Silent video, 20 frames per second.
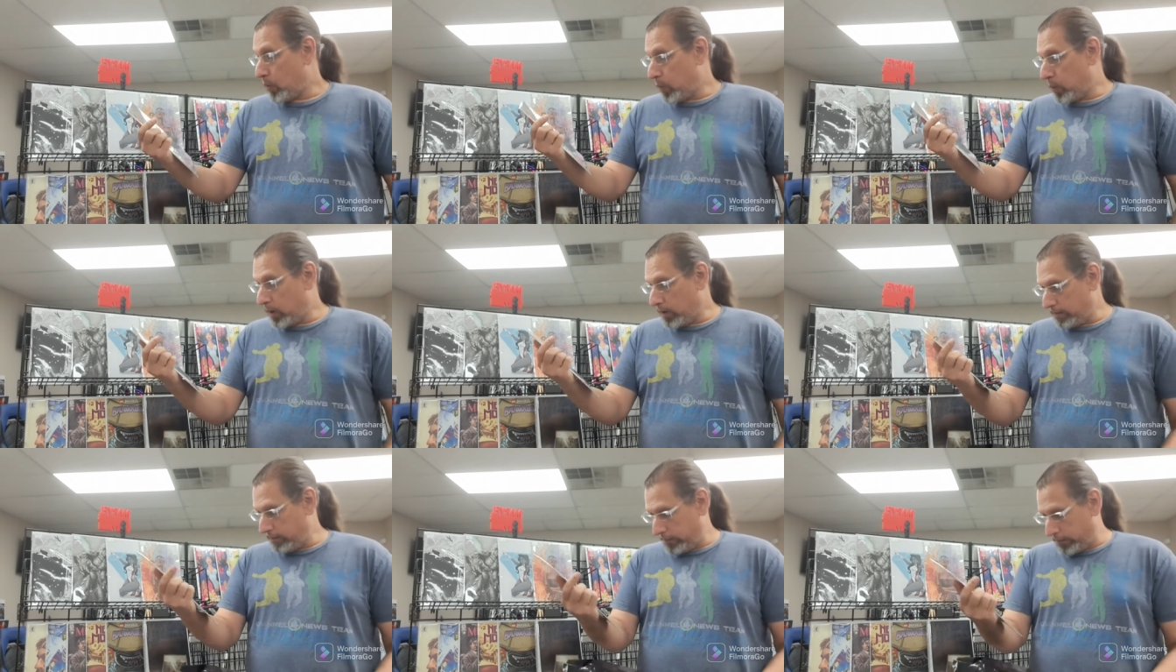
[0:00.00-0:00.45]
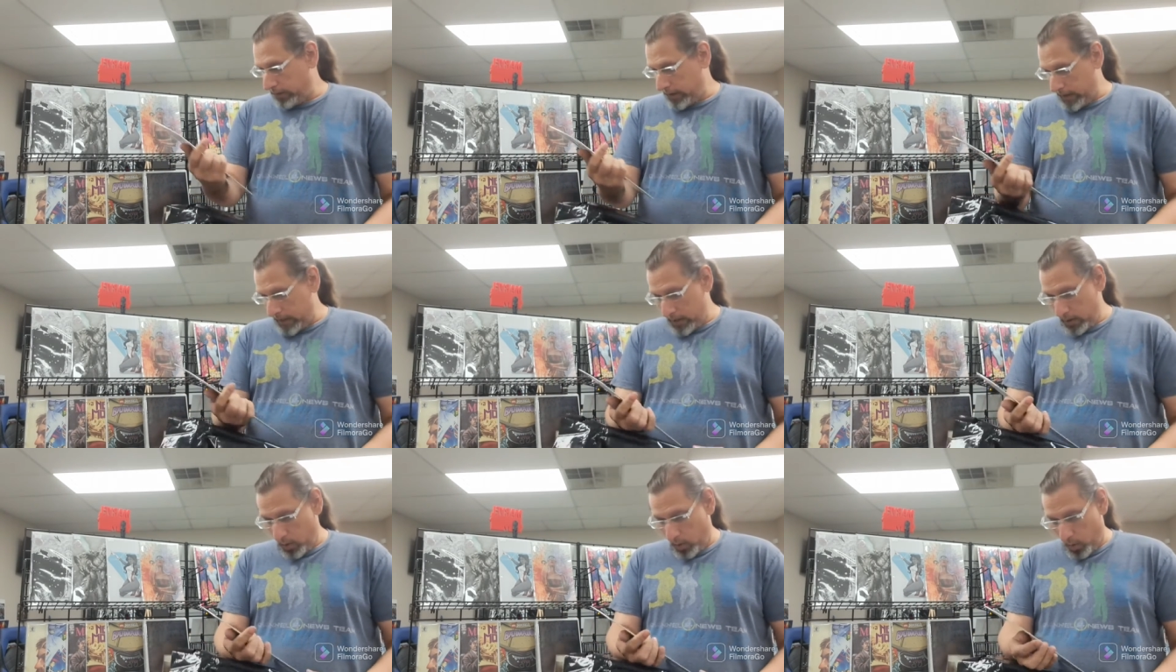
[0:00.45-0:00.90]

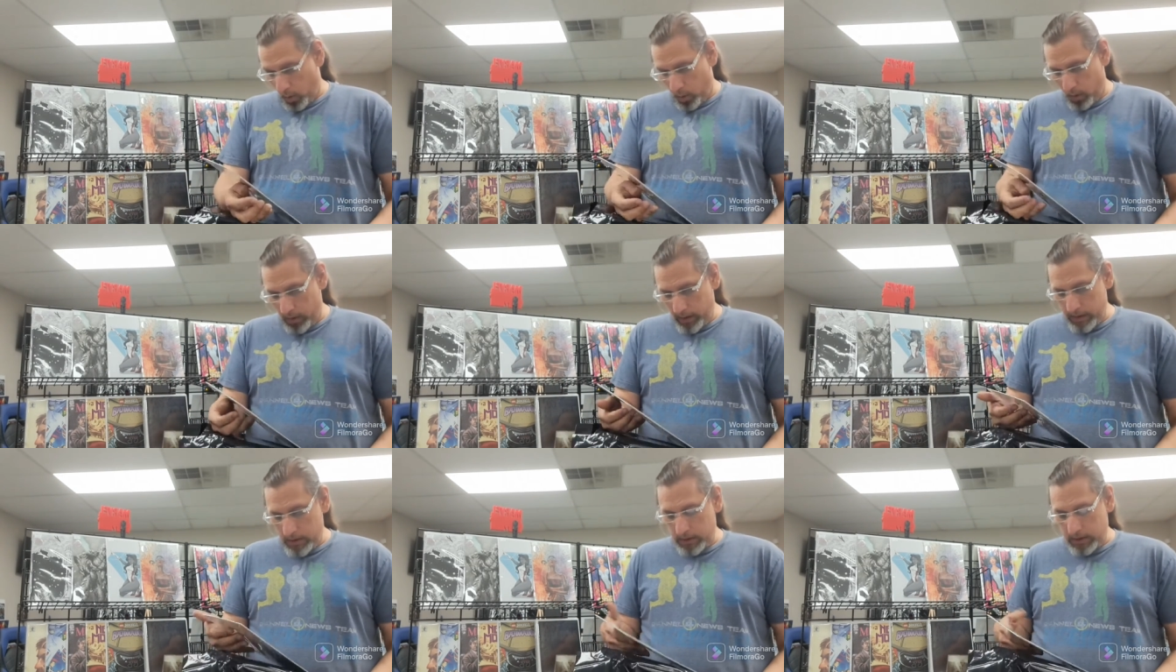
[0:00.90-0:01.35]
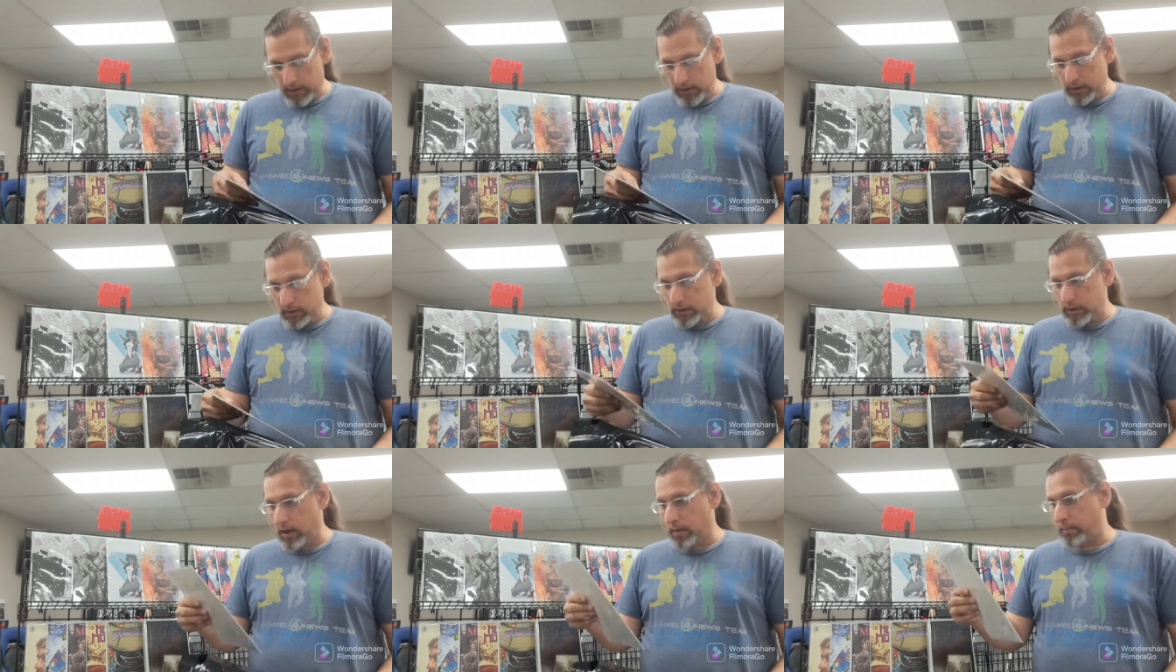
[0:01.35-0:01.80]
Wolverine
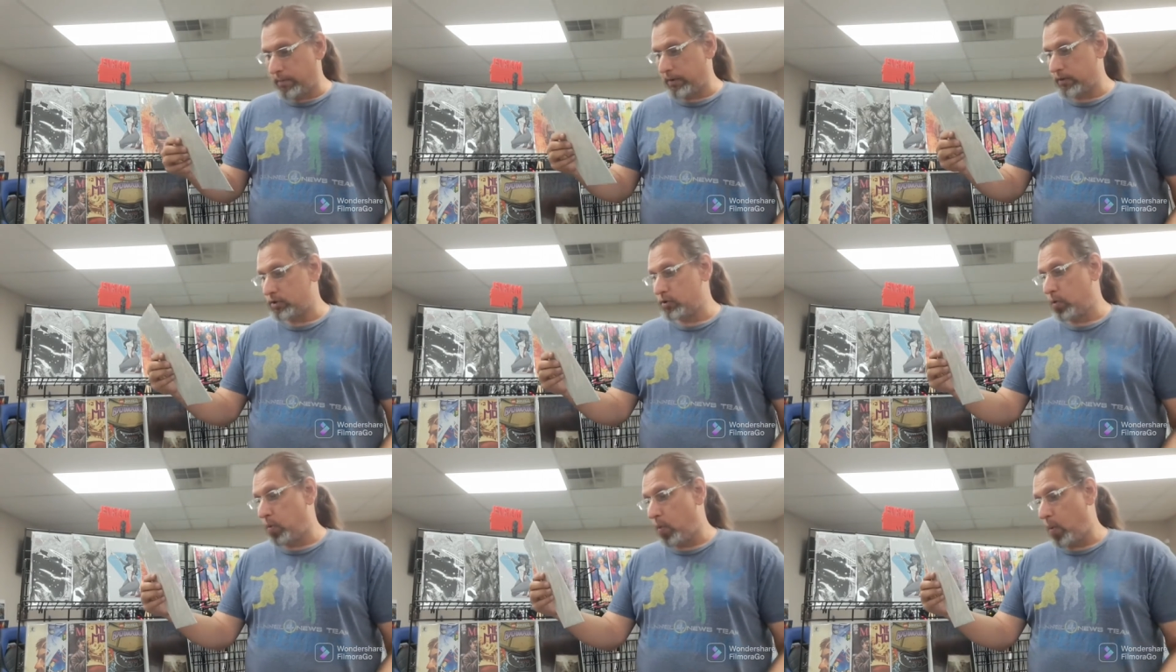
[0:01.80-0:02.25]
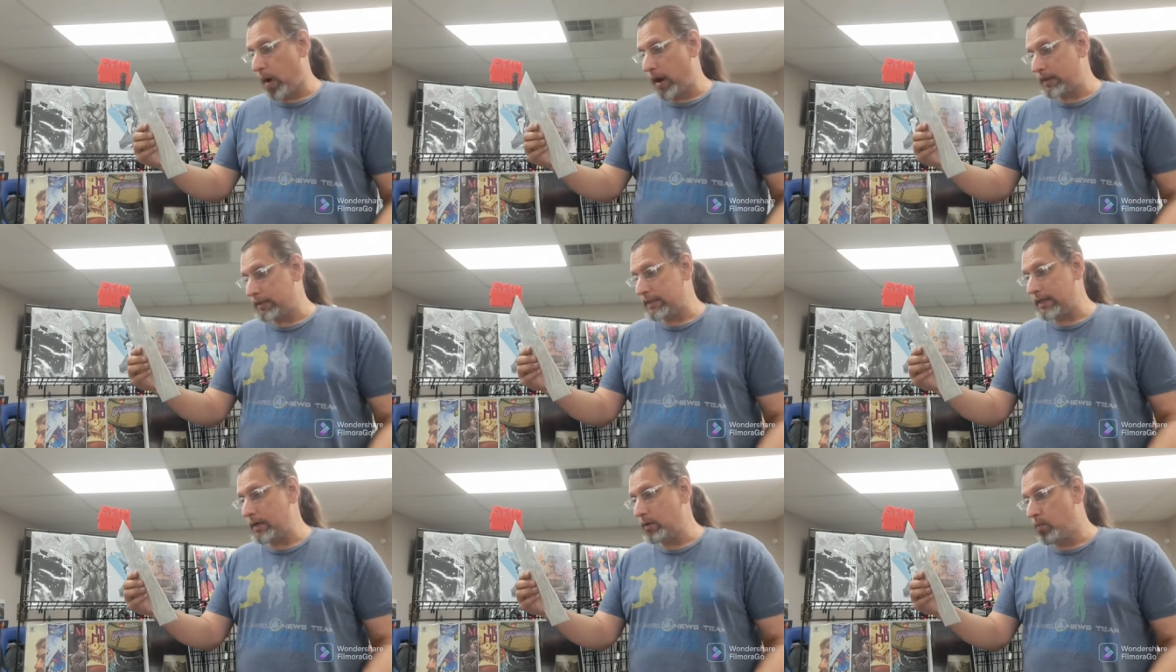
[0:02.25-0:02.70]
Origins number
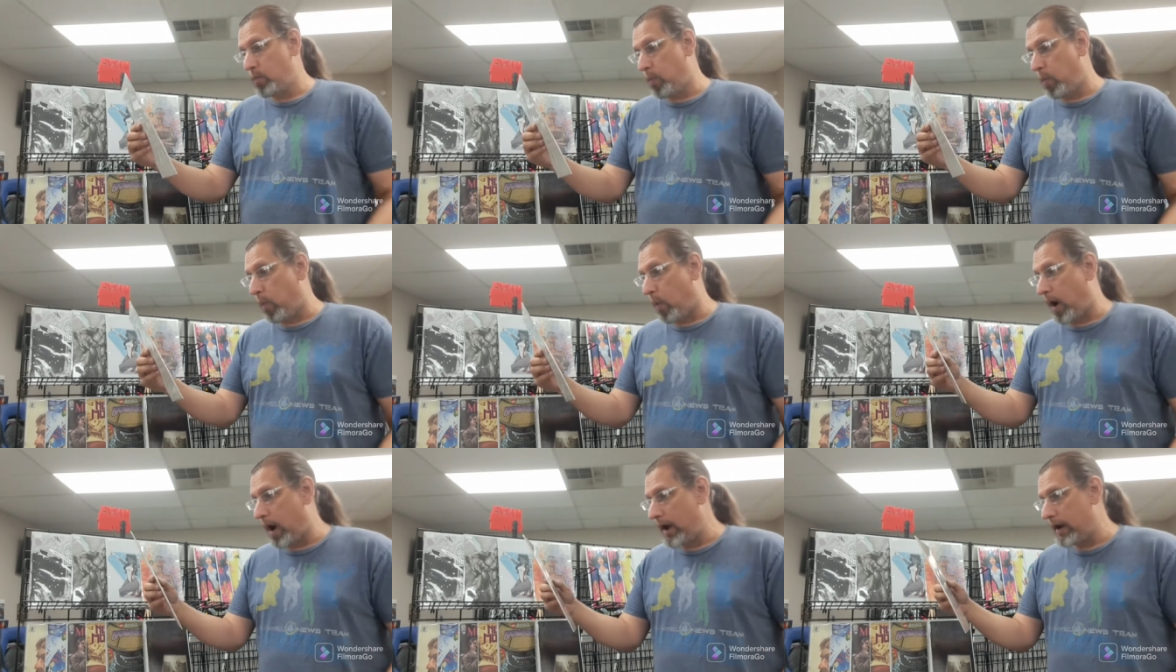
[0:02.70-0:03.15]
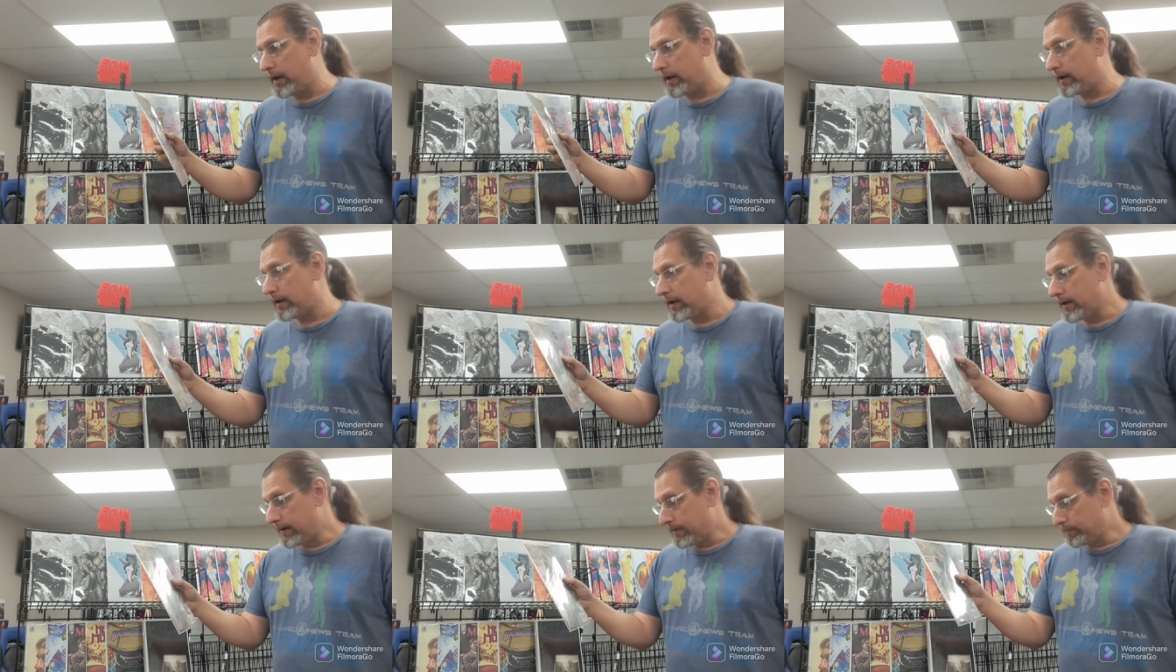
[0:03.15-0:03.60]
21.